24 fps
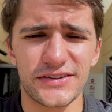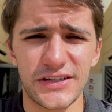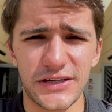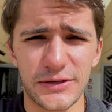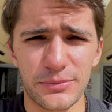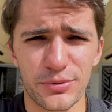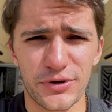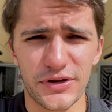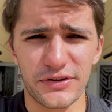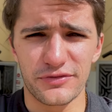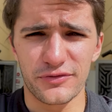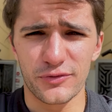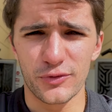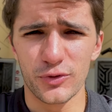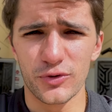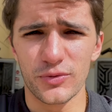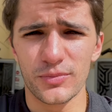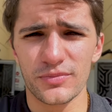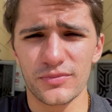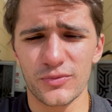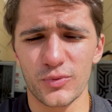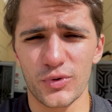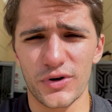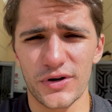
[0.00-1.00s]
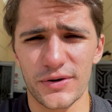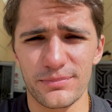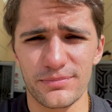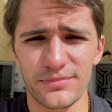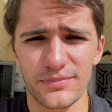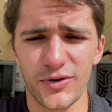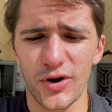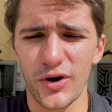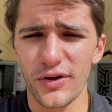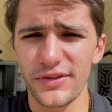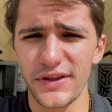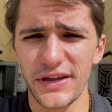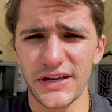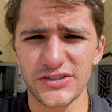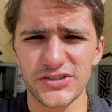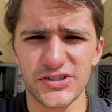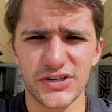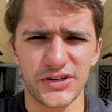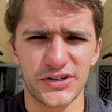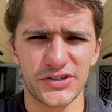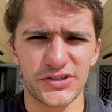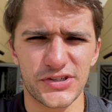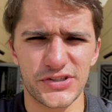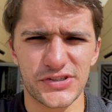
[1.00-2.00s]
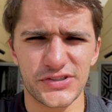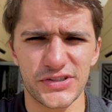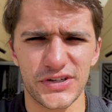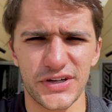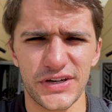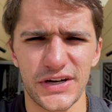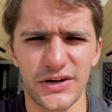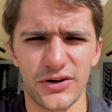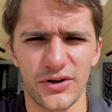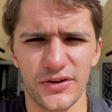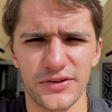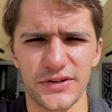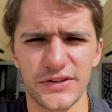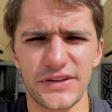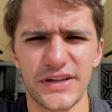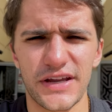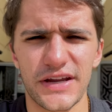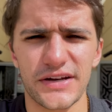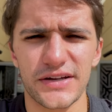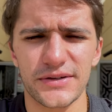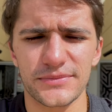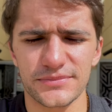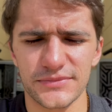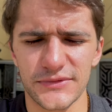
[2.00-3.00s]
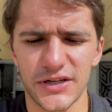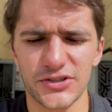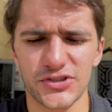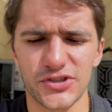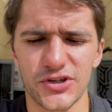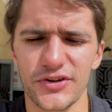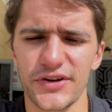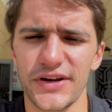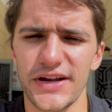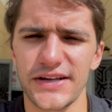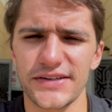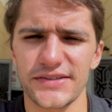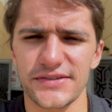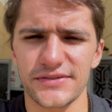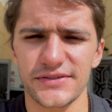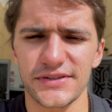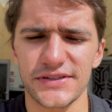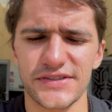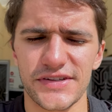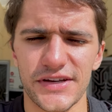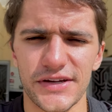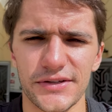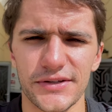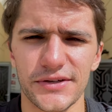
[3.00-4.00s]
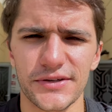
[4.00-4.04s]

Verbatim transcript: debrief room where all the engineers are studying all the data. I'll show you guys. Let's take a